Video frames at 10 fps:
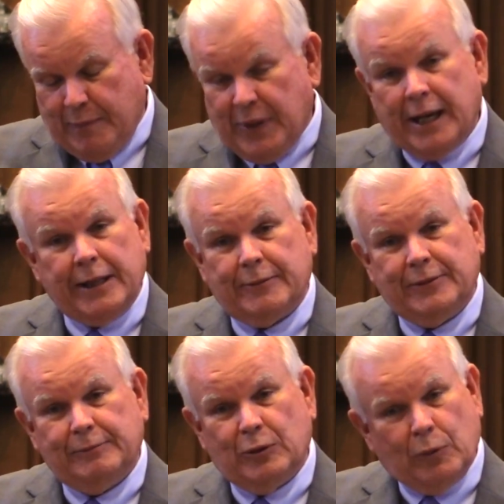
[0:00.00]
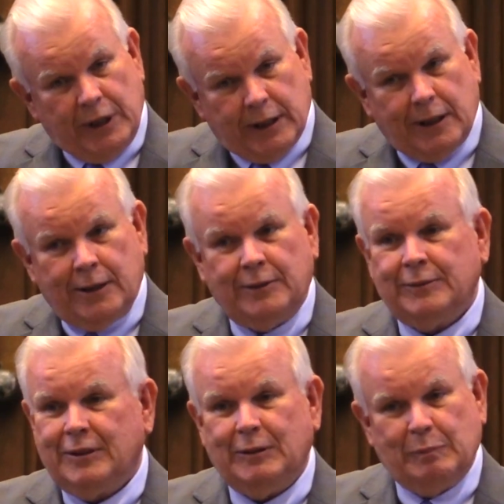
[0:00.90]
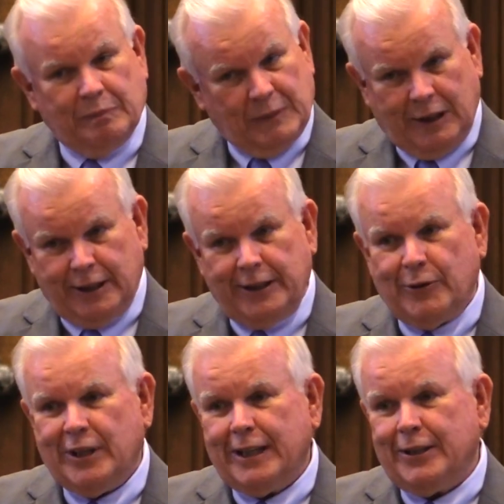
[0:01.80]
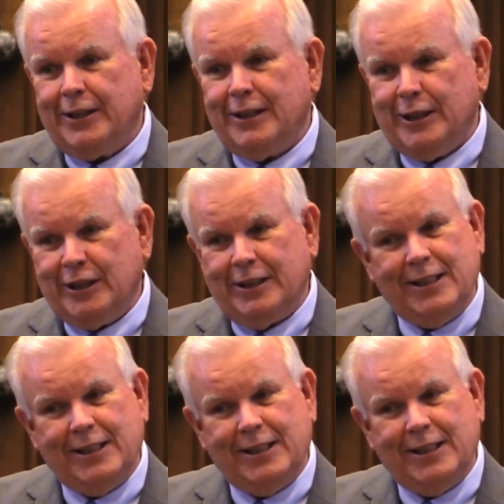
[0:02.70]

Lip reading: But Will cleared the record.